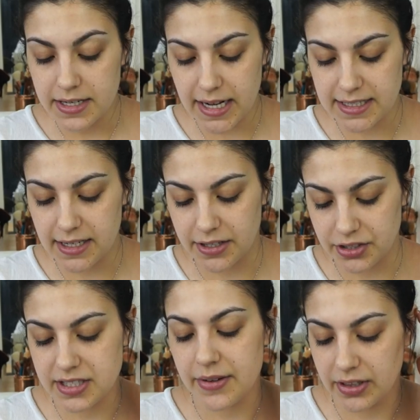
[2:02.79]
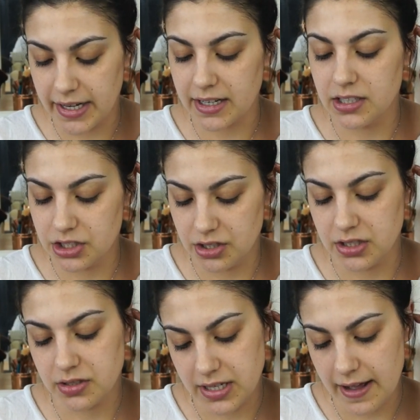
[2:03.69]
Tested under seven light
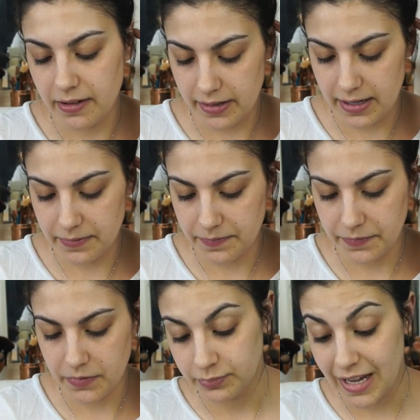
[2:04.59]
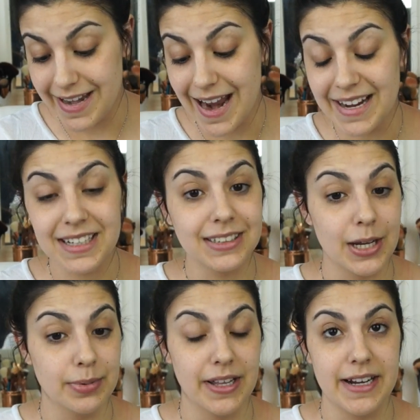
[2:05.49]
conditions. Yeah, okay.
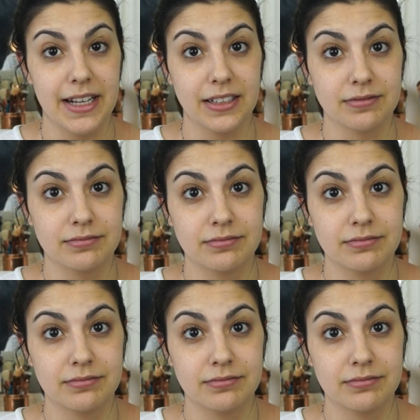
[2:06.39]
Nightclub lighting.